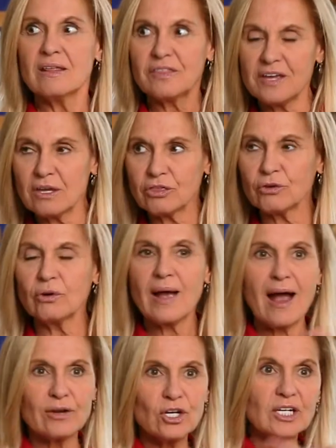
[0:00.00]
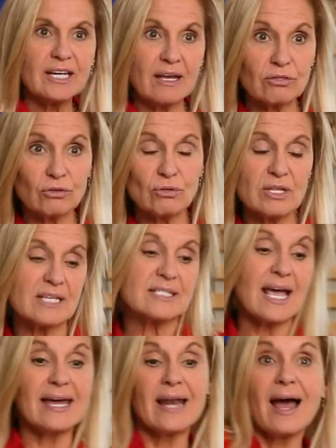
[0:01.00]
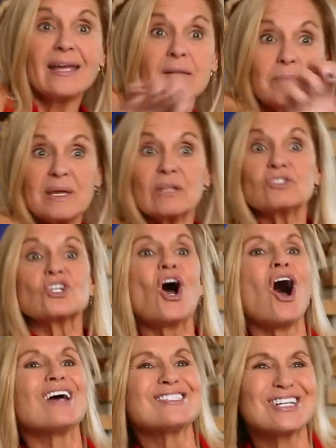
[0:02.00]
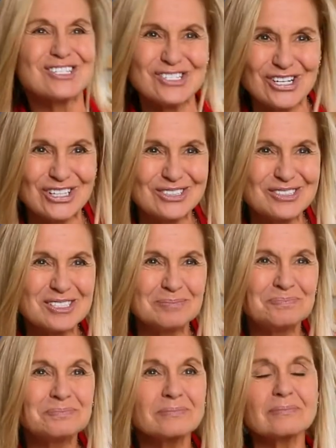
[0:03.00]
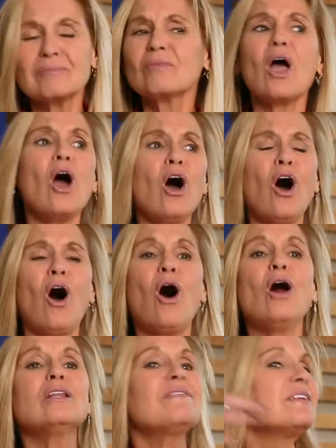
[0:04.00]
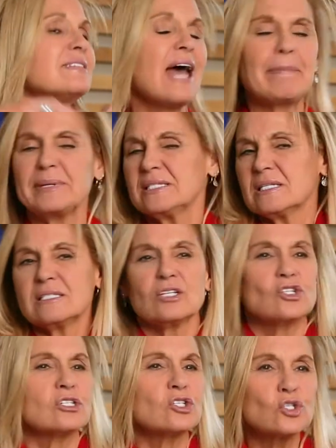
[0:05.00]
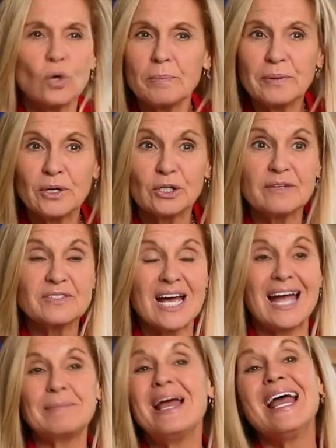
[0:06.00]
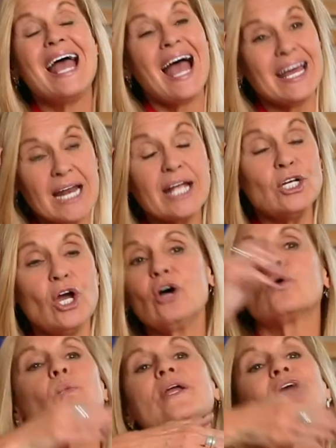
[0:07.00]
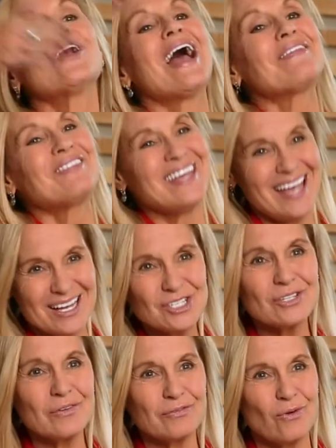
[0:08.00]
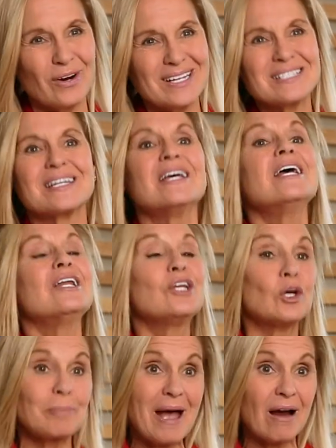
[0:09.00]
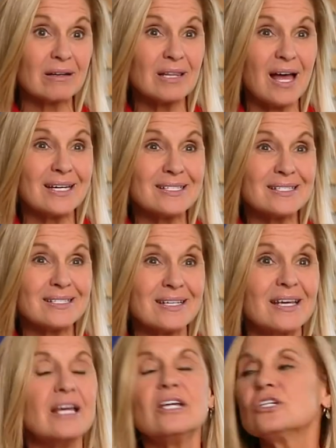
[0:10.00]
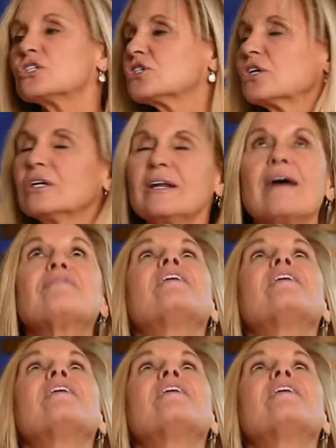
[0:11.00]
think through how you're going to get through this, and I am being tossed and turned. All of this happens in such a short period of time, and I know we are at the edge of the forest near power lines. Sure enough,